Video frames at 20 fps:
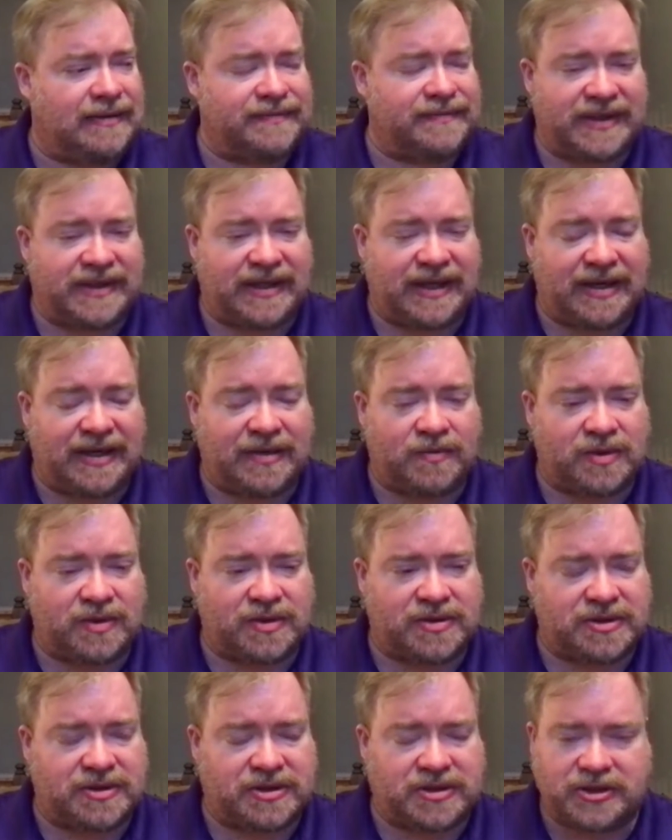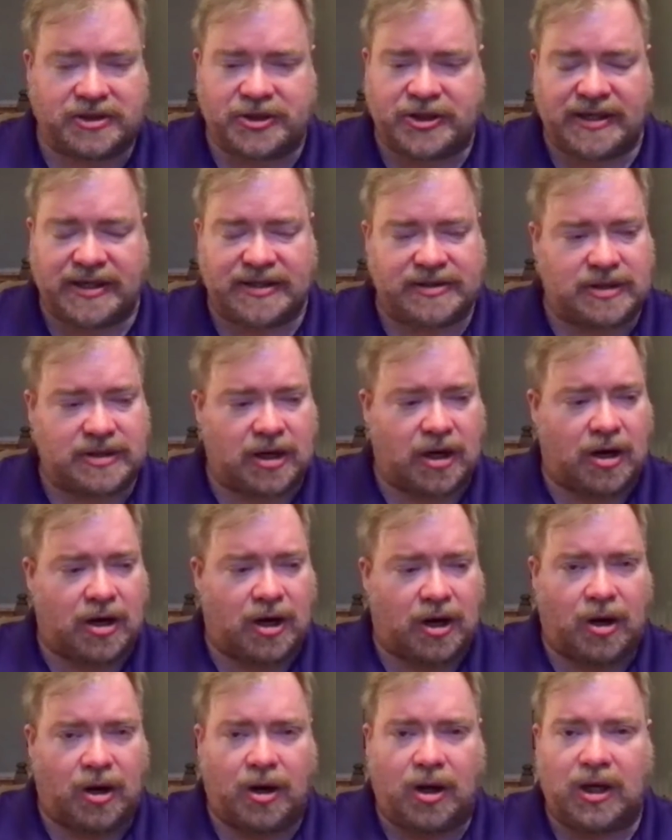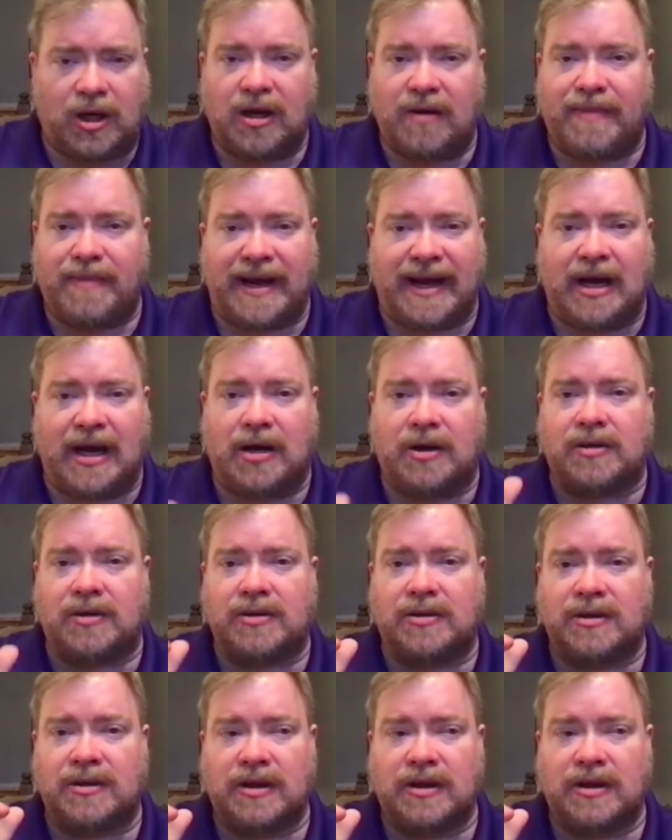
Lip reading: it was just all about